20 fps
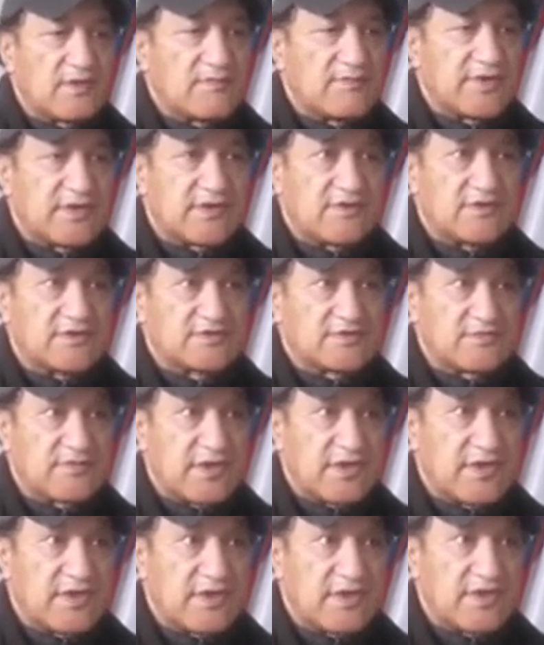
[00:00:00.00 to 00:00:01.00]
because
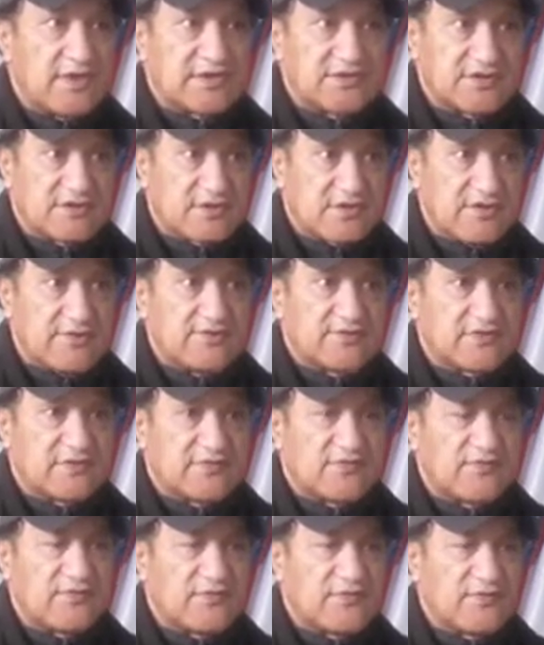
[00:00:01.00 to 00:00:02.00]
we're
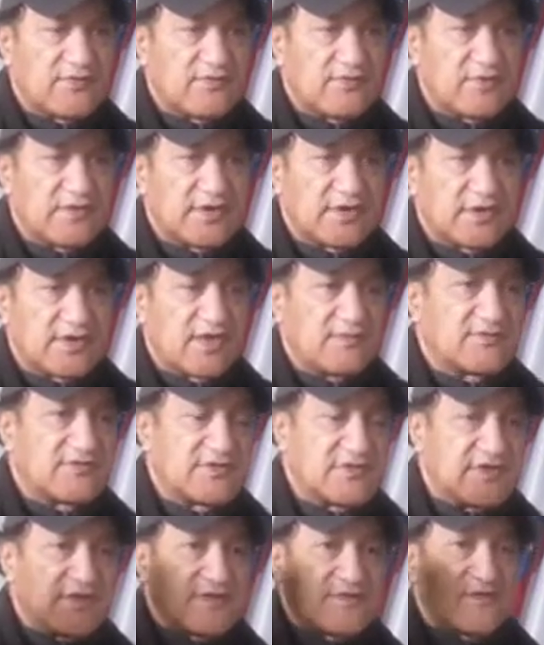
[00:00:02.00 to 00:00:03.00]
exclusive when it comes
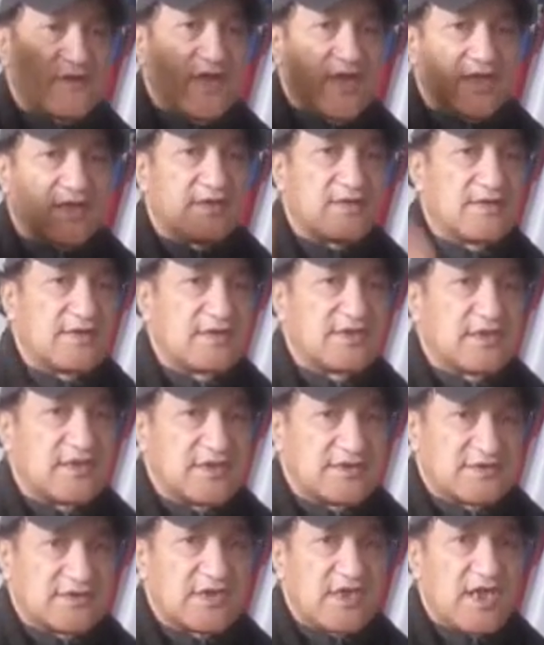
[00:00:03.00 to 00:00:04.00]
to this flag. It
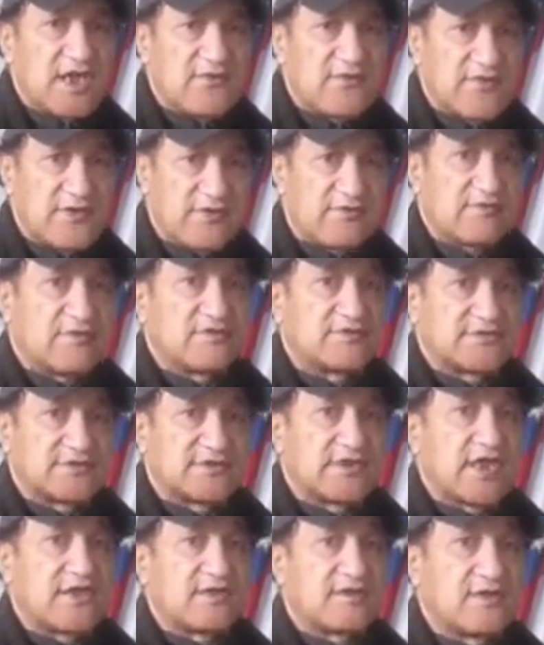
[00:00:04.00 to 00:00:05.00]
is a federal
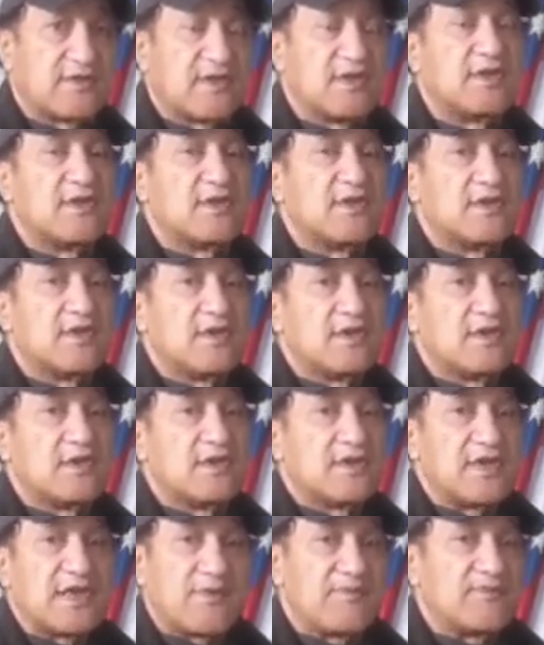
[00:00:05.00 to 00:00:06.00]
state
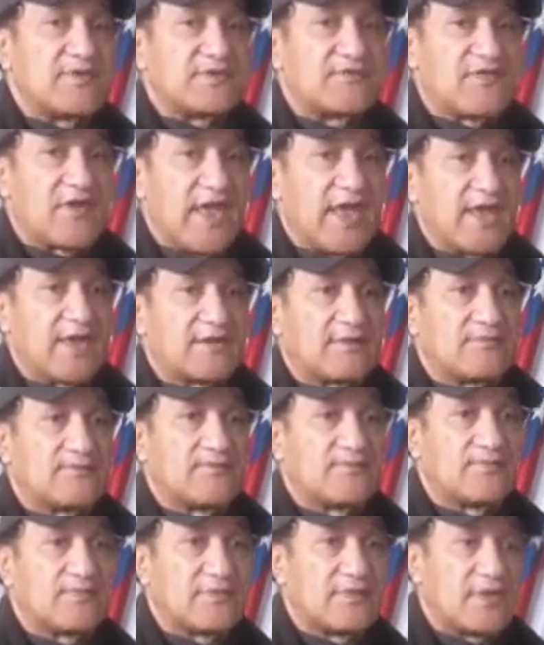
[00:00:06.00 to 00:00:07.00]
government flag
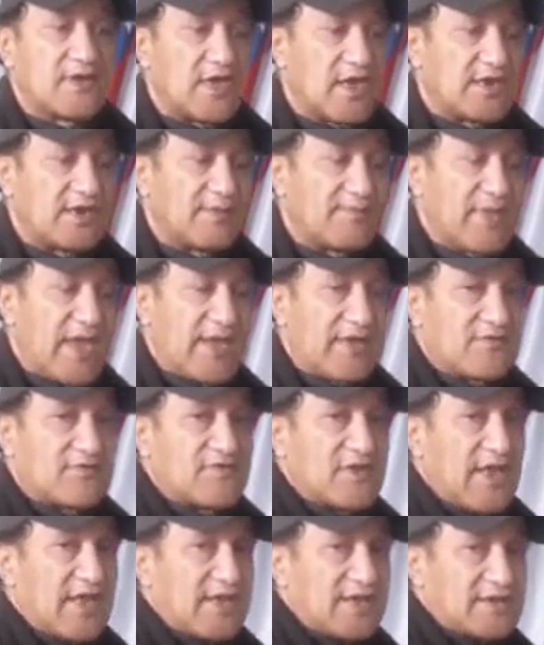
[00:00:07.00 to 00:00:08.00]
and a bank
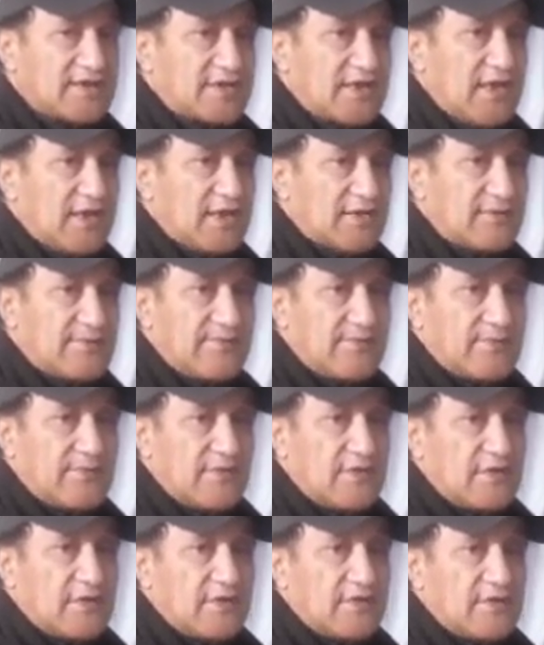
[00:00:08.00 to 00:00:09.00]
flag at that.
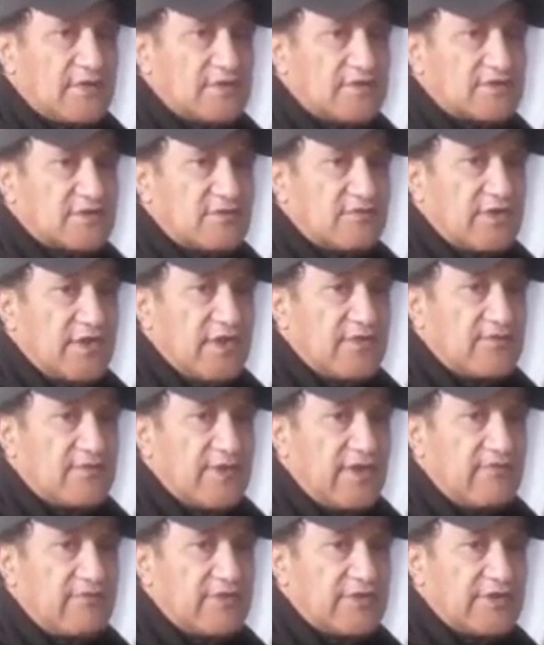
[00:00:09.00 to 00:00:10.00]
So we have
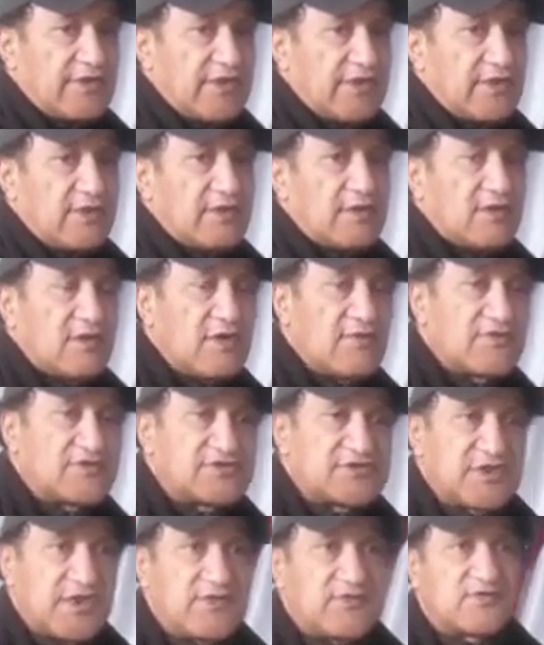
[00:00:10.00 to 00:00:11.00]
everything of a
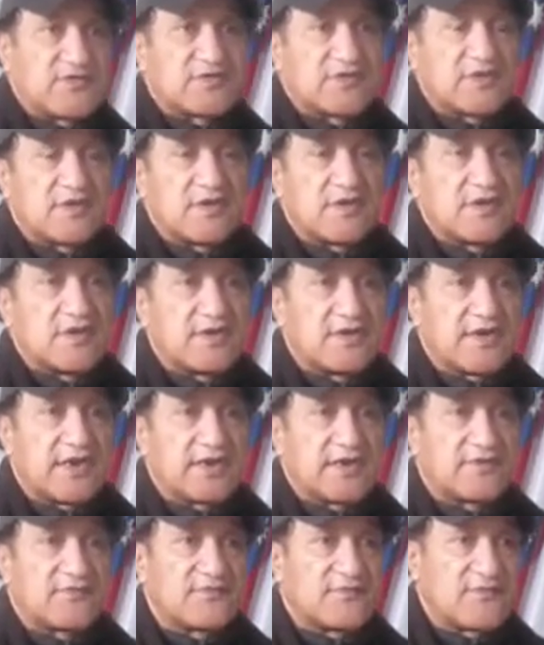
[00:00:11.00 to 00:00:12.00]
chief's
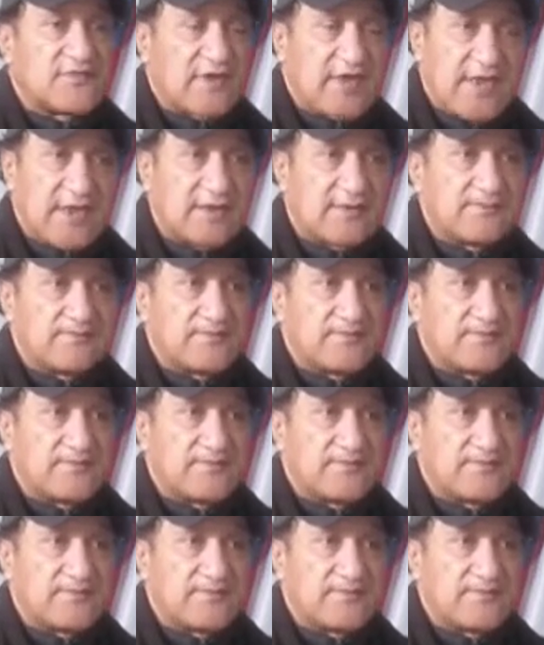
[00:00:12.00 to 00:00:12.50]
native flag